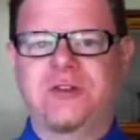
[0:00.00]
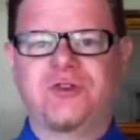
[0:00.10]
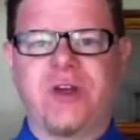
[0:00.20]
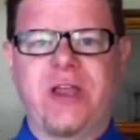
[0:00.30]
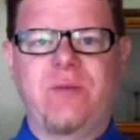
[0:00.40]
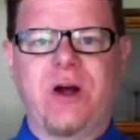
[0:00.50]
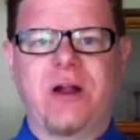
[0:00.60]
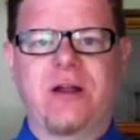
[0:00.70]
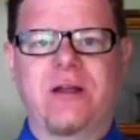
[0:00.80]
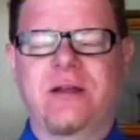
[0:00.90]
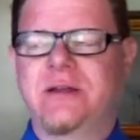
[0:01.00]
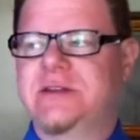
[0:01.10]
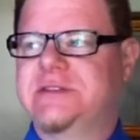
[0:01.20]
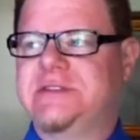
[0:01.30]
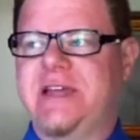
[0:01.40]
Trademark,
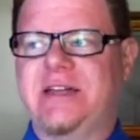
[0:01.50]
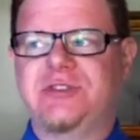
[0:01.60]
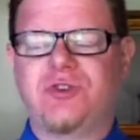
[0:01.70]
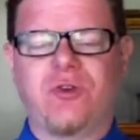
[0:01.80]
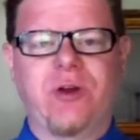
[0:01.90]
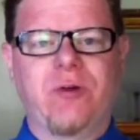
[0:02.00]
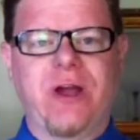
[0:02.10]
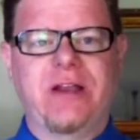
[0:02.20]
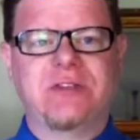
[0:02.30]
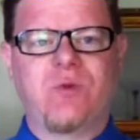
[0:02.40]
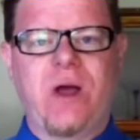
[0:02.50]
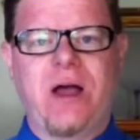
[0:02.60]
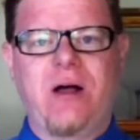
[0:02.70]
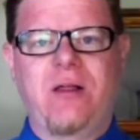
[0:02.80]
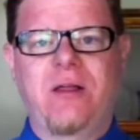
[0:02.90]
statutory right as
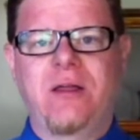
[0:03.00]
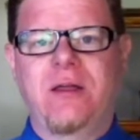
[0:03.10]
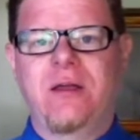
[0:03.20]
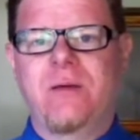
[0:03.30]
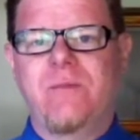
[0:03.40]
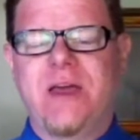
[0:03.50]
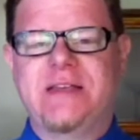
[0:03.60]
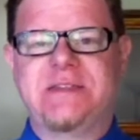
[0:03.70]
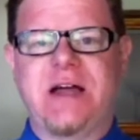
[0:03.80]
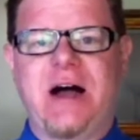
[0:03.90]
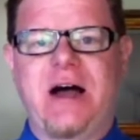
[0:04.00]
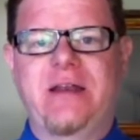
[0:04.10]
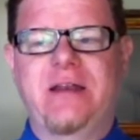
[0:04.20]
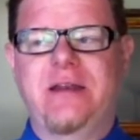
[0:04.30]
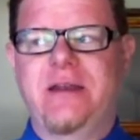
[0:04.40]
well, based
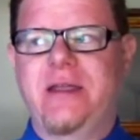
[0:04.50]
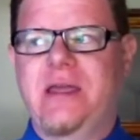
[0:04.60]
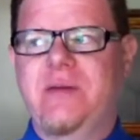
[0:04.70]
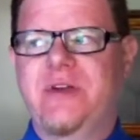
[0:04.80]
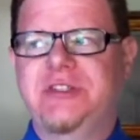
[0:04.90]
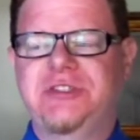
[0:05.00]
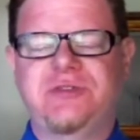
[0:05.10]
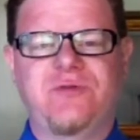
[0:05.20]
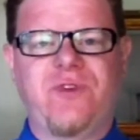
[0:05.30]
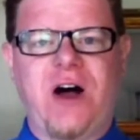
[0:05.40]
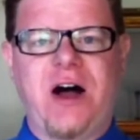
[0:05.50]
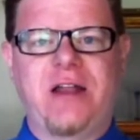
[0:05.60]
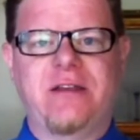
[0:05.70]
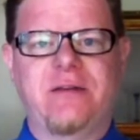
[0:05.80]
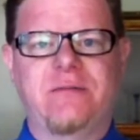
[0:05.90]
on image,
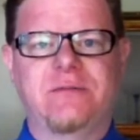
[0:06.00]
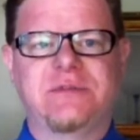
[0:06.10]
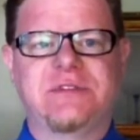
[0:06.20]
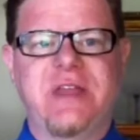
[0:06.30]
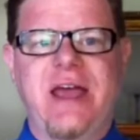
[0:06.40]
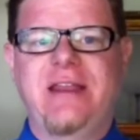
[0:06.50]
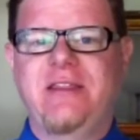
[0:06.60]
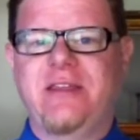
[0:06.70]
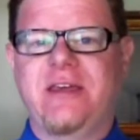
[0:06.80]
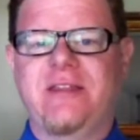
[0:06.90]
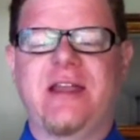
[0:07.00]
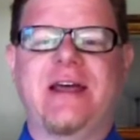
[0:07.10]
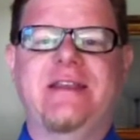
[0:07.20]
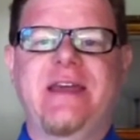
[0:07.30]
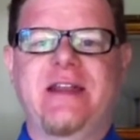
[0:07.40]
font, anything that
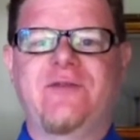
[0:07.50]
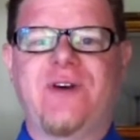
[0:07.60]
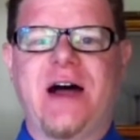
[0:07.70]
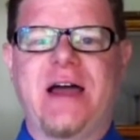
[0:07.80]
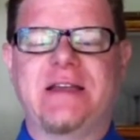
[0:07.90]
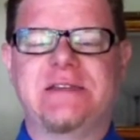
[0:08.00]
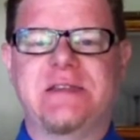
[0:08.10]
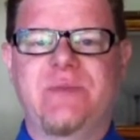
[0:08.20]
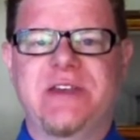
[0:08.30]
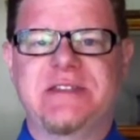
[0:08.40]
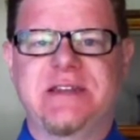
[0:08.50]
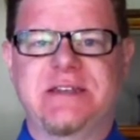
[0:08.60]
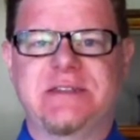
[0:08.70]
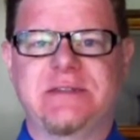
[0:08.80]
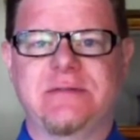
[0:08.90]
identifies the
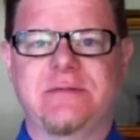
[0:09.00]
business.